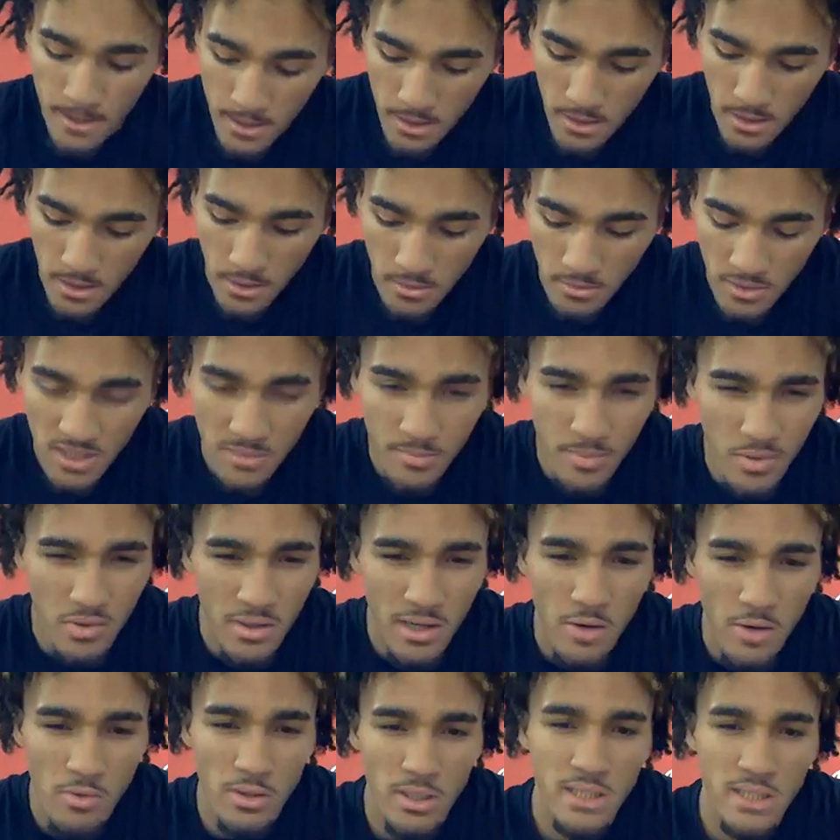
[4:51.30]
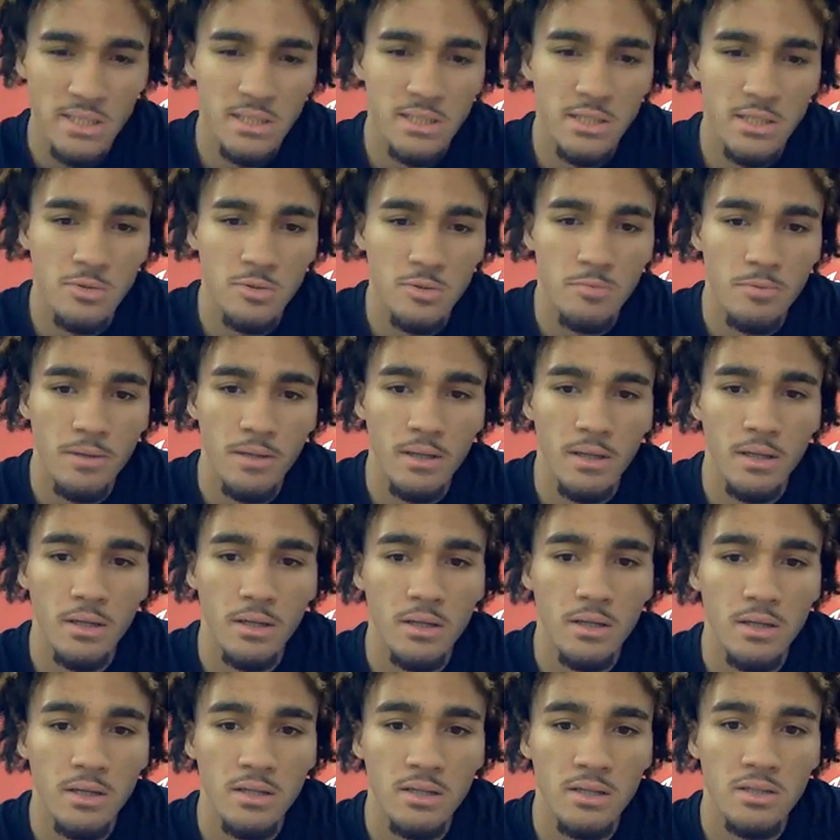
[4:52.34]
Just building that relationship was pretty
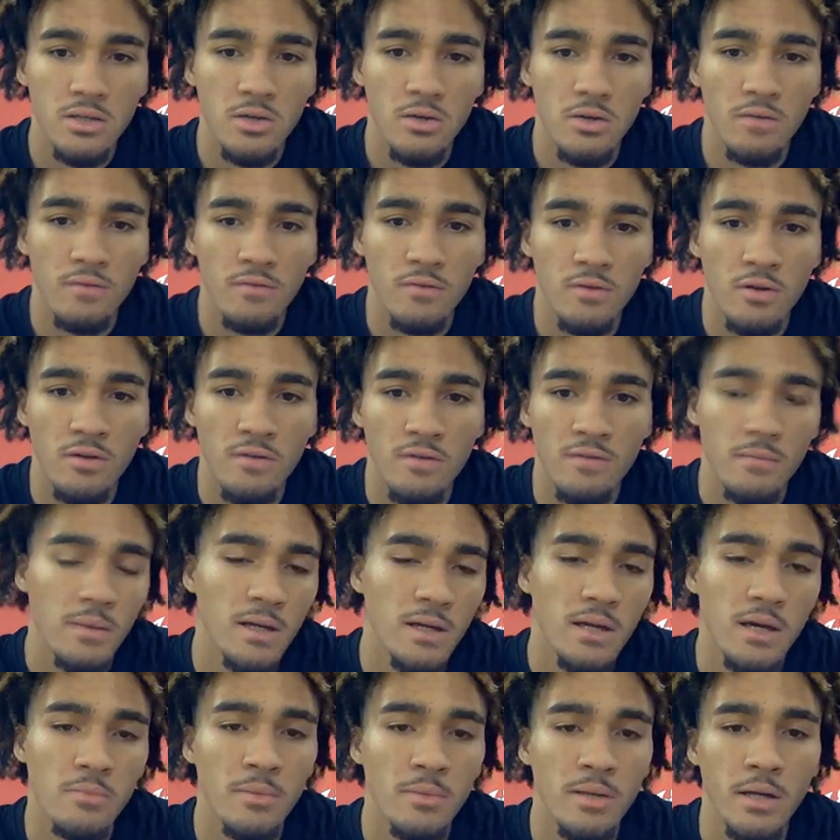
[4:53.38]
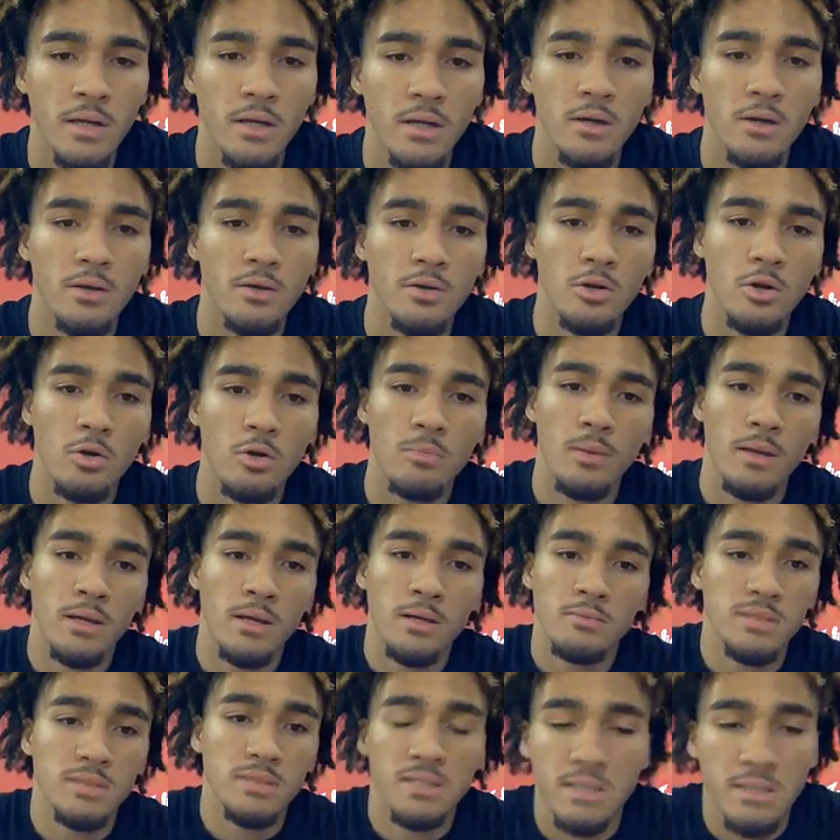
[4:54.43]
good. So, you know, for me coming here, you know, me
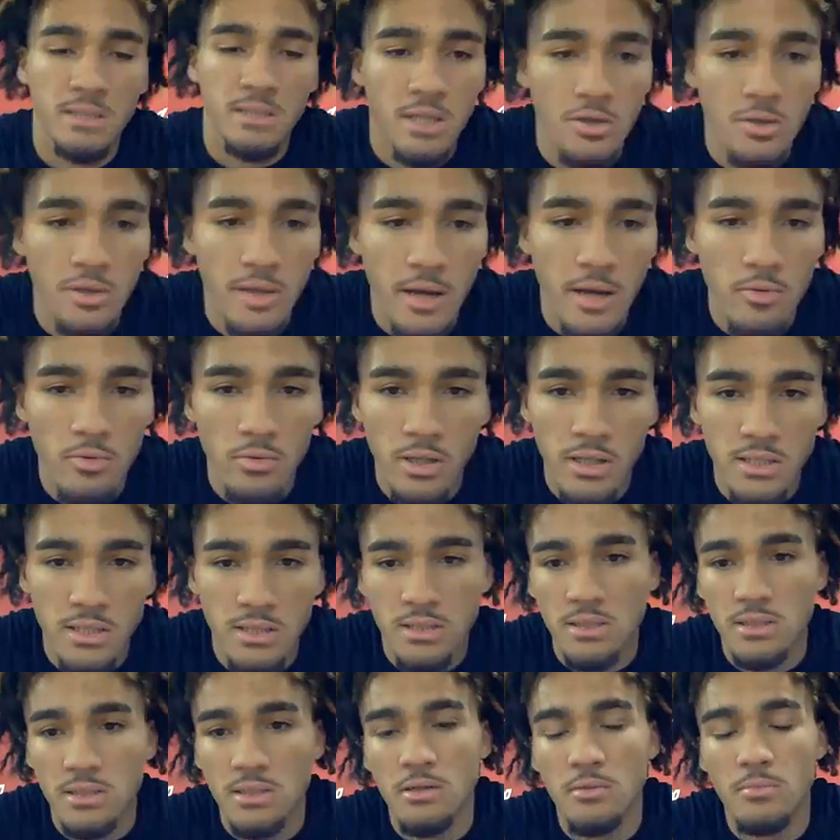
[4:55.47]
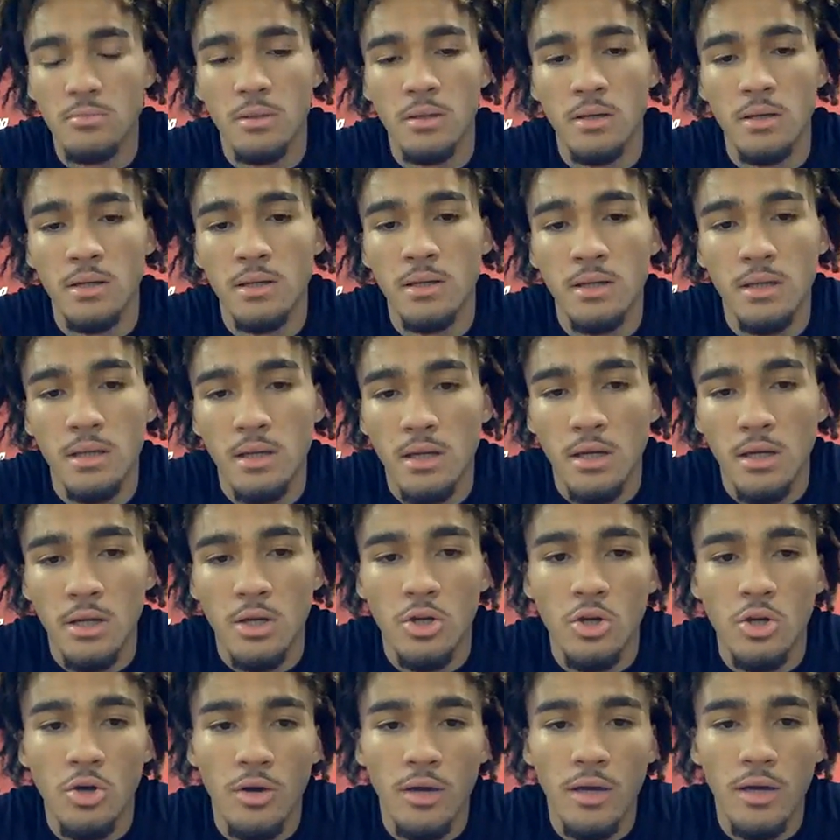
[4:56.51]
and him just continued that relationship. And,
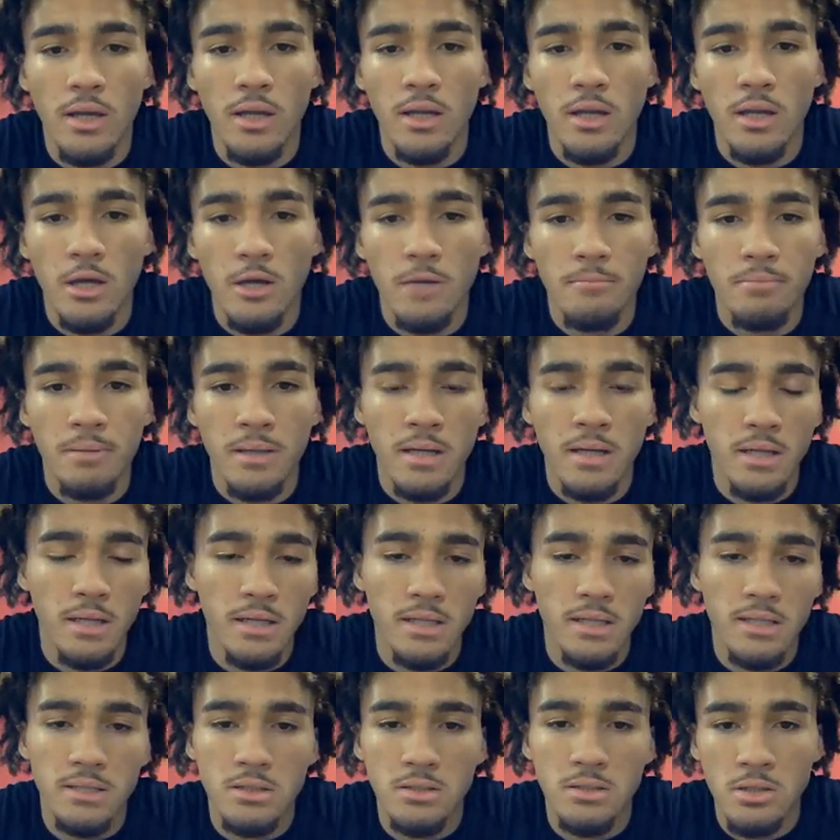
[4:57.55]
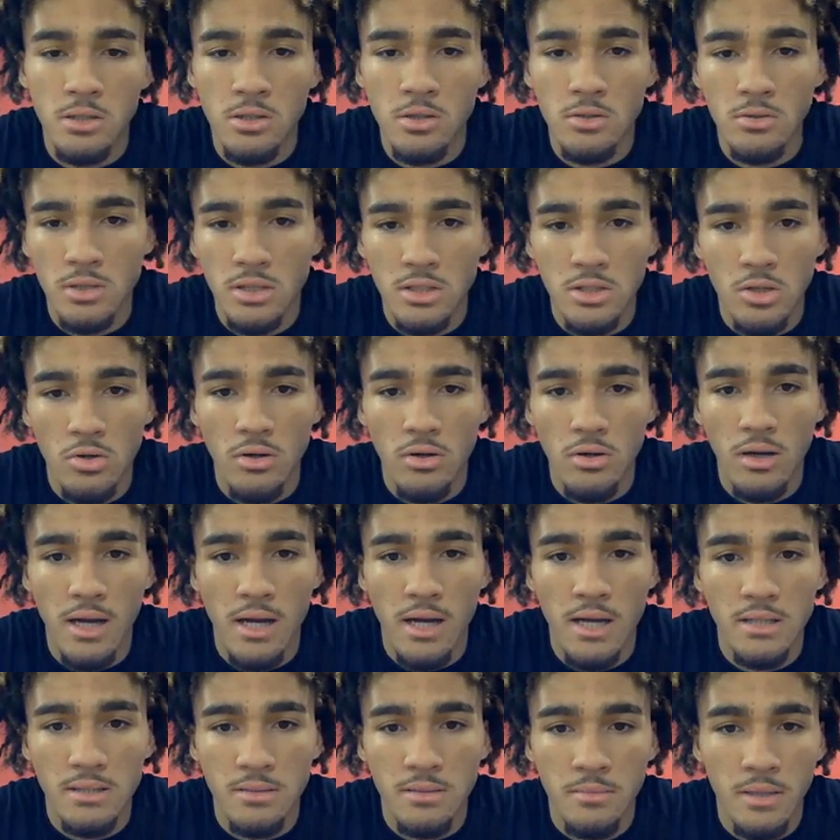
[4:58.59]
you know, getting here, playing against, you know, these older
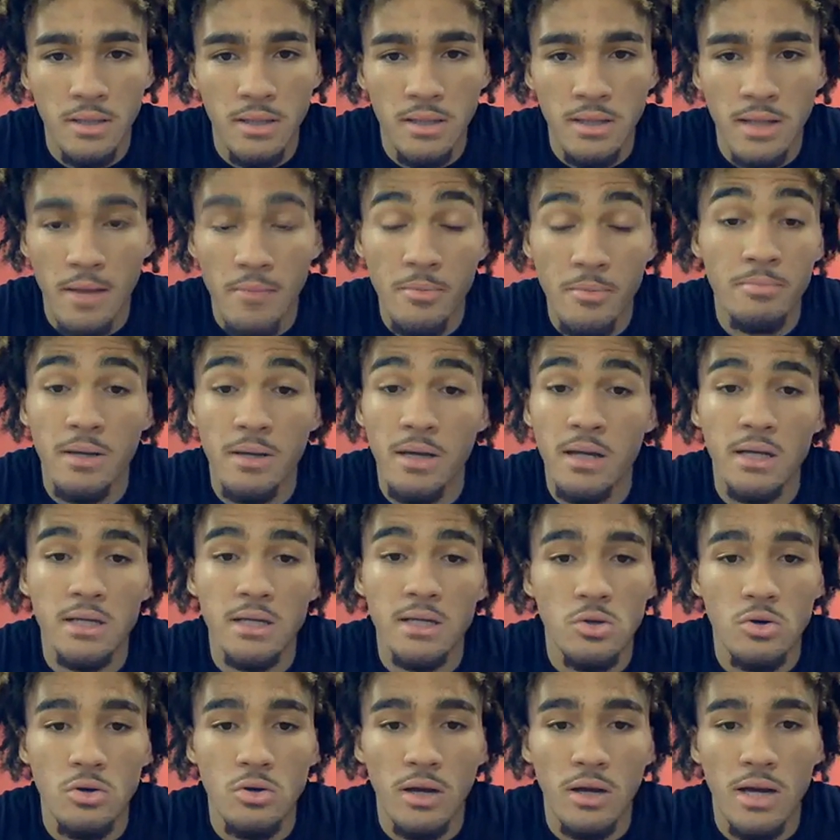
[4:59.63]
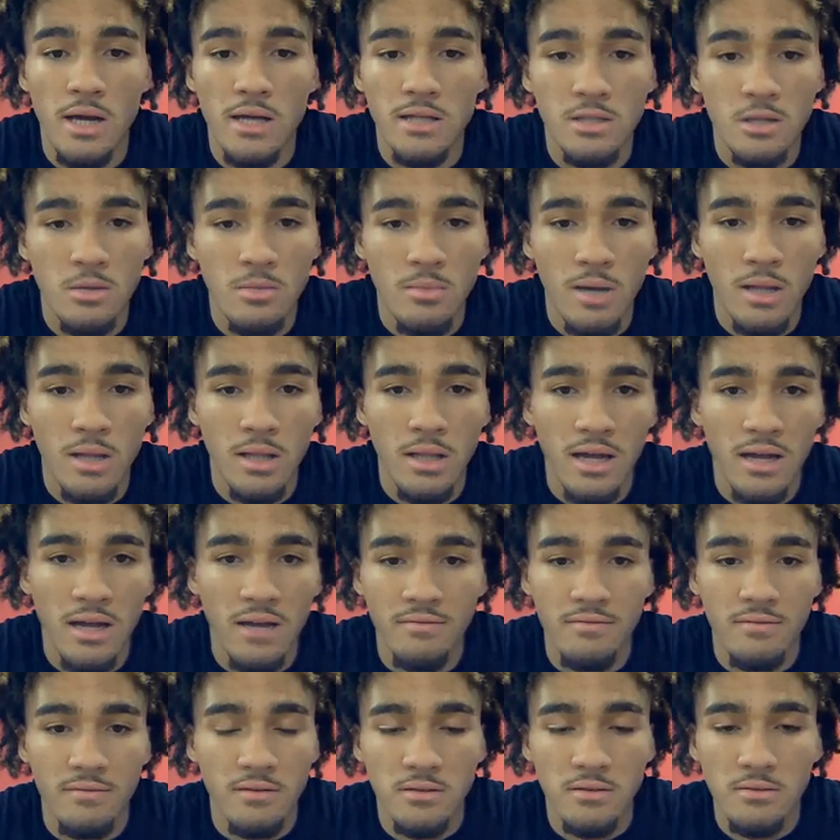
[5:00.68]
guys. I mean, I've been playing against older guys all my
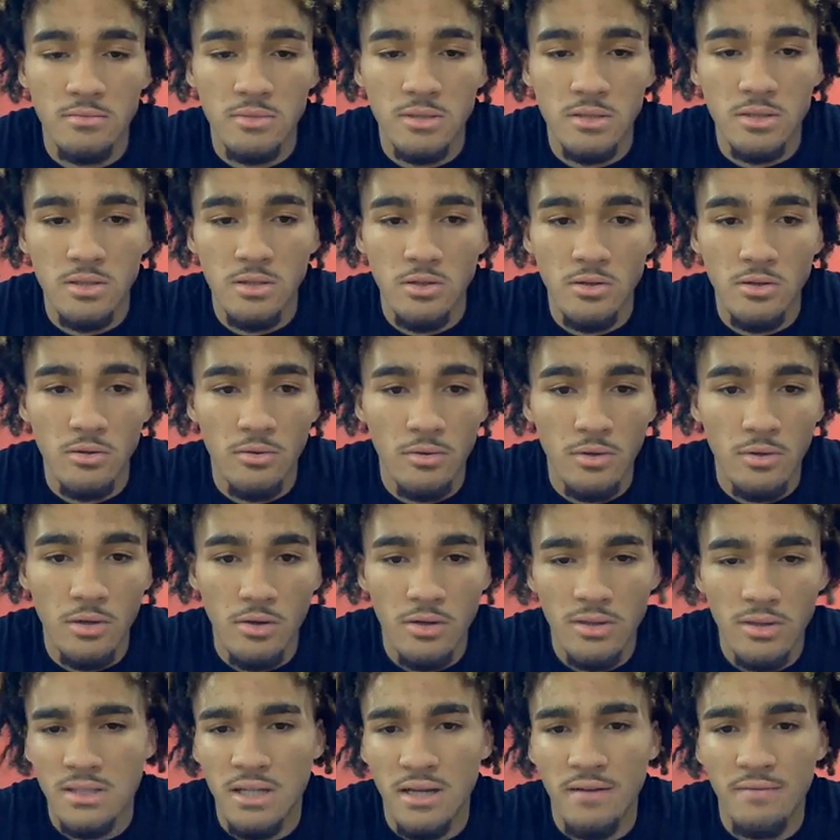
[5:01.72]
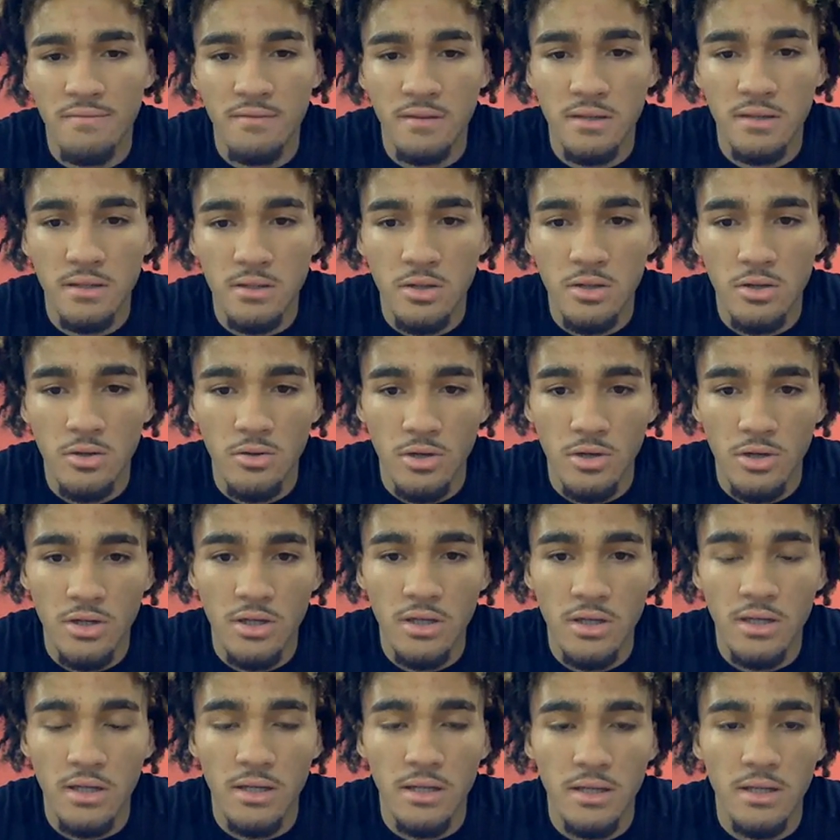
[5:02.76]
life. So, you know, it's definitely, you know,
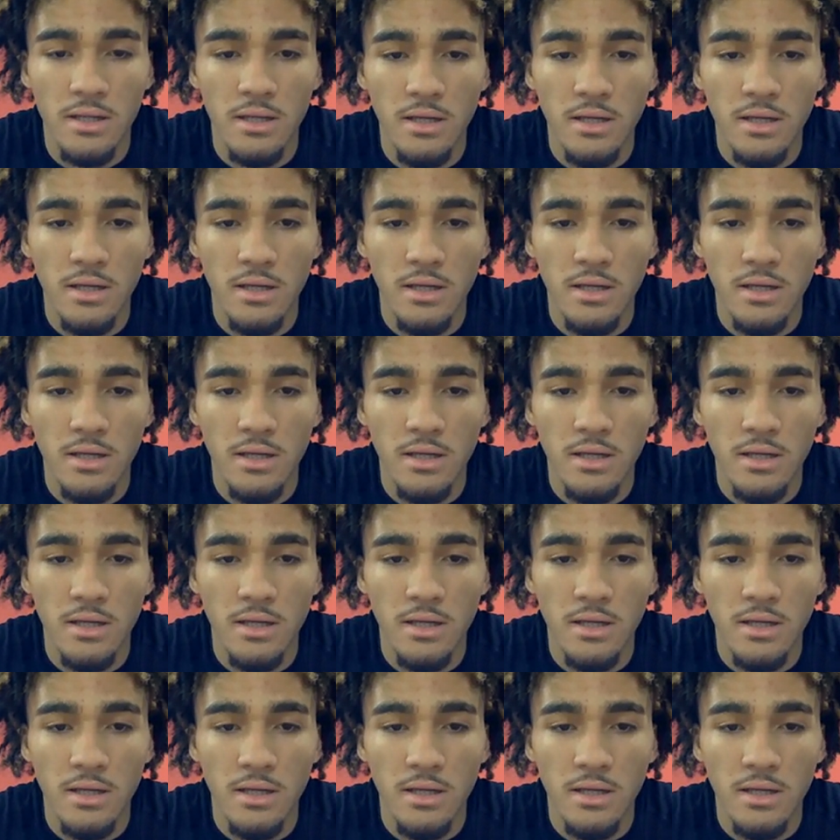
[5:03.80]
good. And,